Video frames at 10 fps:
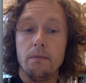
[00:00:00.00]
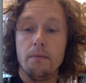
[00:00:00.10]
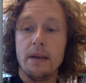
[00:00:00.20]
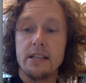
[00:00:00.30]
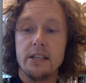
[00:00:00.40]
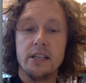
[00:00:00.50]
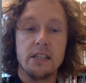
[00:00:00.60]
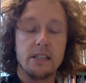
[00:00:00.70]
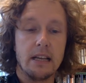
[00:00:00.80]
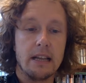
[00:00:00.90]

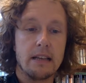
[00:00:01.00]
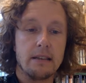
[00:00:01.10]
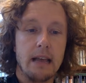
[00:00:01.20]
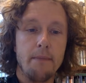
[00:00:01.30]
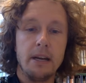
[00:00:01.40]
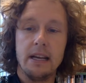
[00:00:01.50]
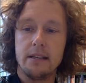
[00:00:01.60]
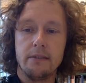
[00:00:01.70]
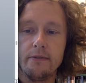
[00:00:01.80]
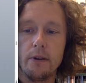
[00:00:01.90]
messages that has
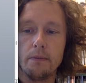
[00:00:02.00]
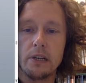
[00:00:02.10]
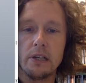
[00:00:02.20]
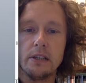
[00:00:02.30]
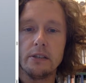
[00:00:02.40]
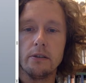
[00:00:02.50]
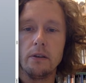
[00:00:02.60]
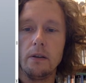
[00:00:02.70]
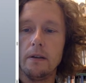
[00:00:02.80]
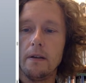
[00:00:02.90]
emanated from
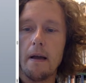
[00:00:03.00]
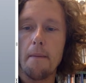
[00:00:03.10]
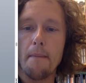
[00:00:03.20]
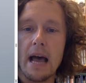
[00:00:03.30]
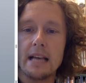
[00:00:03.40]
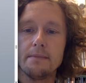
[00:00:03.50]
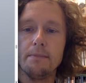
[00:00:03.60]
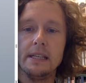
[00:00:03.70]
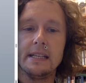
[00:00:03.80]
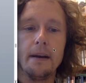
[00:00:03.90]
traditional mass
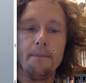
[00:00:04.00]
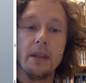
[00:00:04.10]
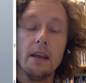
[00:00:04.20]
media.